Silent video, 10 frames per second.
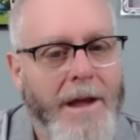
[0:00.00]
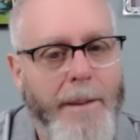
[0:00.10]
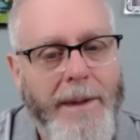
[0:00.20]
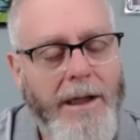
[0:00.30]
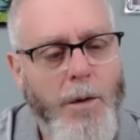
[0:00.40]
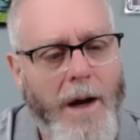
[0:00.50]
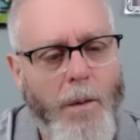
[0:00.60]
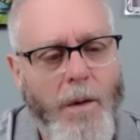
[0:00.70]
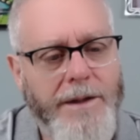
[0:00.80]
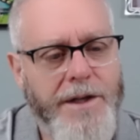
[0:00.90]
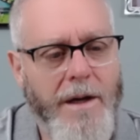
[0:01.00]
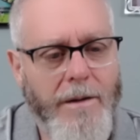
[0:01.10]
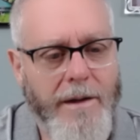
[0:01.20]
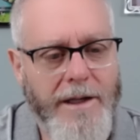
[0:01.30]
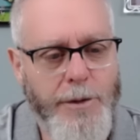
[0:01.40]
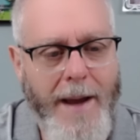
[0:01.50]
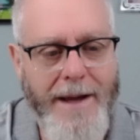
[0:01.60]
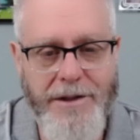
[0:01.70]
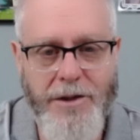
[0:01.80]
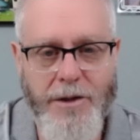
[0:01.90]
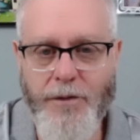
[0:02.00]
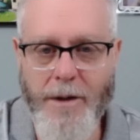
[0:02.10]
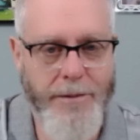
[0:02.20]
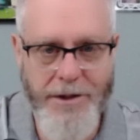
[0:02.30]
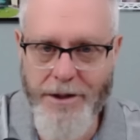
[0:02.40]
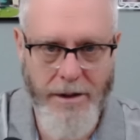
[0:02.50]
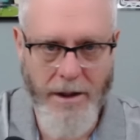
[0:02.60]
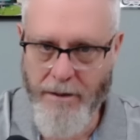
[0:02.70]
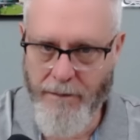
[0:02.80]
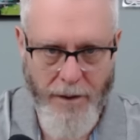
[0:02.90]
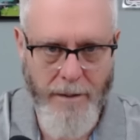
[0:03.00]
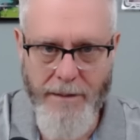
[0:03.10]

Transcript: But anyway, I want to go to this passage of Scripture just to confirm